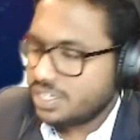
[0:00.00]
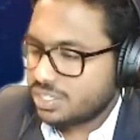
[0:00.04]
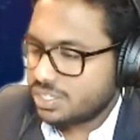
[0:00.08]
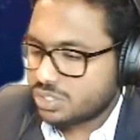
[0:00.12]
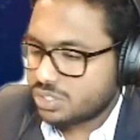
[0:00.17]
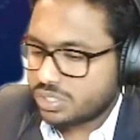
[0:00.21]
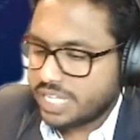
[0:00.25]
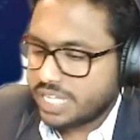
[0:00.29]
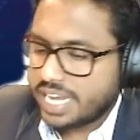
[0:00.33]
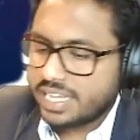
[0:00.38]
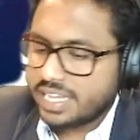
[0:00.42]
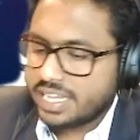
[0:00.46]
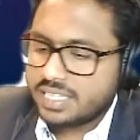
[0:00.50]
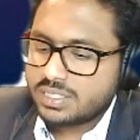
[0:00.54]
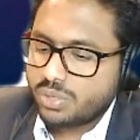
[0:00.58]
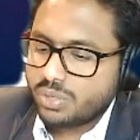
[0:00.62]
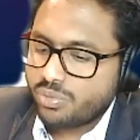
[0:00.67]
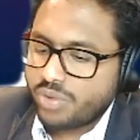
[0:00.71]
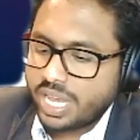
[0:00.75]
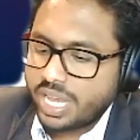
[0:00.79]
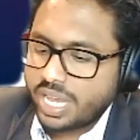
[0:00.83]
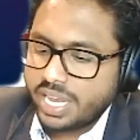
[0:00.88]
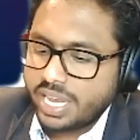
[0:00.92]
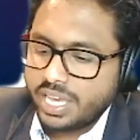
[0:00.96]
so there is a
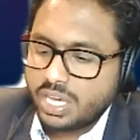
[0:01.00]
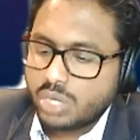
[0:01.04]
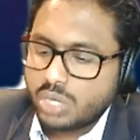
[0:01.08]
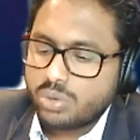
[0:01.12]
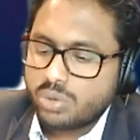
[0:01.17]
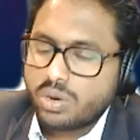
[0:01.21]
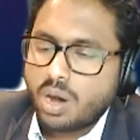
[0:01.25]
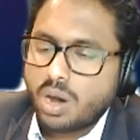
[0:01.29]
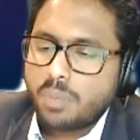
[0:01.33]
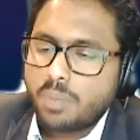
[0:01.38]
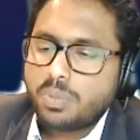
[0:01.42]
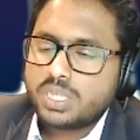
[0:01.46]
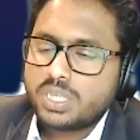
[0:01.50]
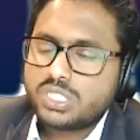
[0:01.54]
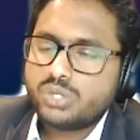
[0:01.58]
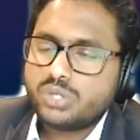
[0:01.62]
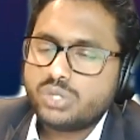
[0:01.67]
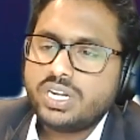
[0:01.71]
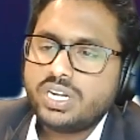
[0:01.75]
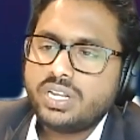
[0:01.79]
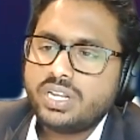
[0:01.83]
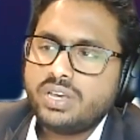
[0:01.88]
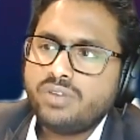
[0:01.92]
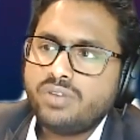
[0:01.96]
very good
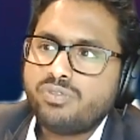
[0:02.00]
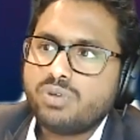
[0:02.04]
opportunity